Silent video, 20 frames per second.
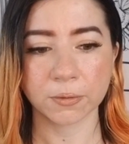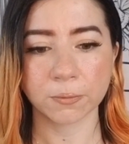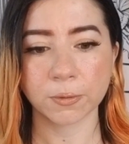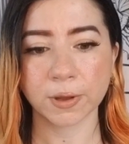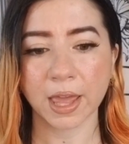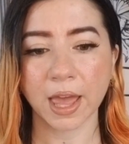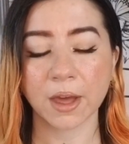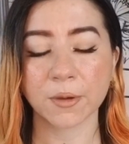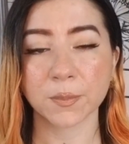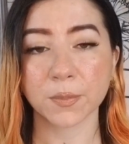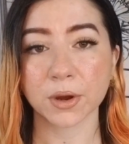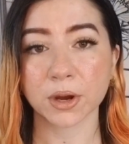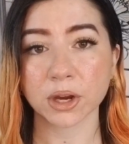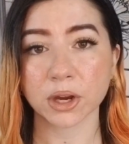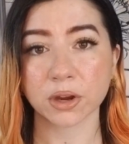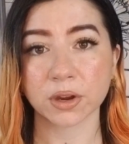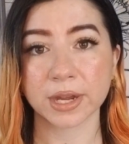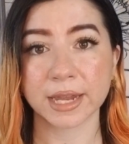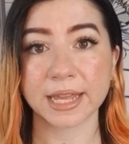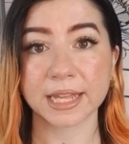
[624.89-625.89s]
If we have
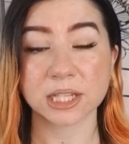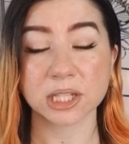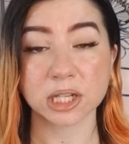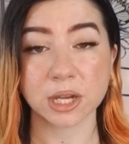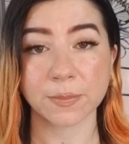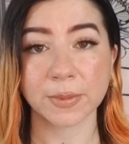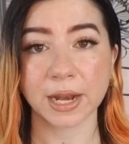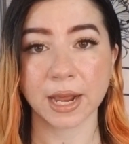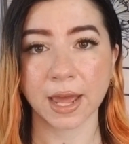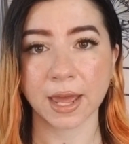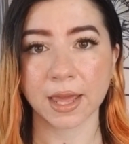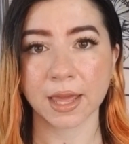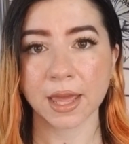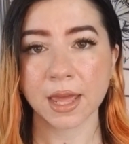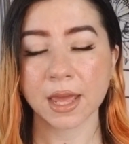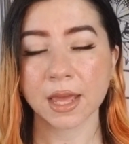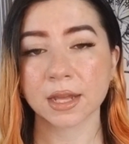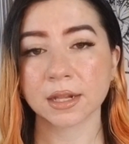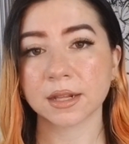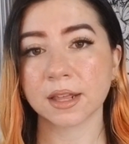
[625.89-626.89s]
Mercury in Gemini,
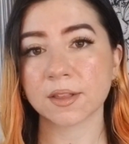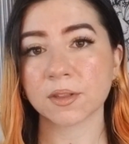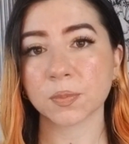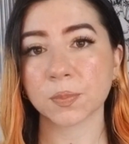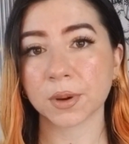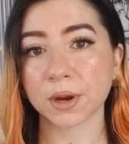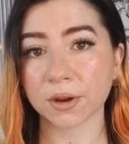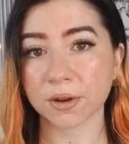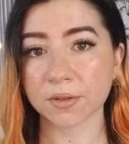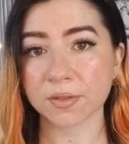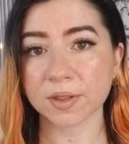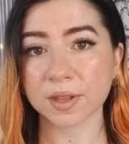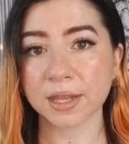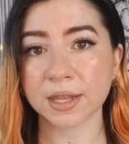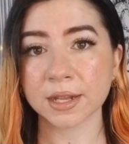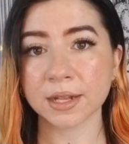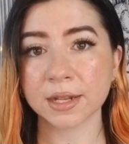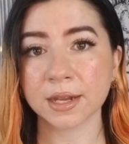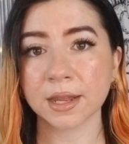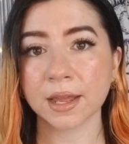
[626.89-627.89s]
this
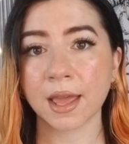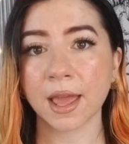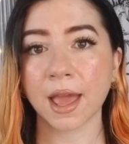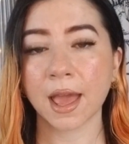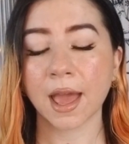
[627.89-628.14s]
person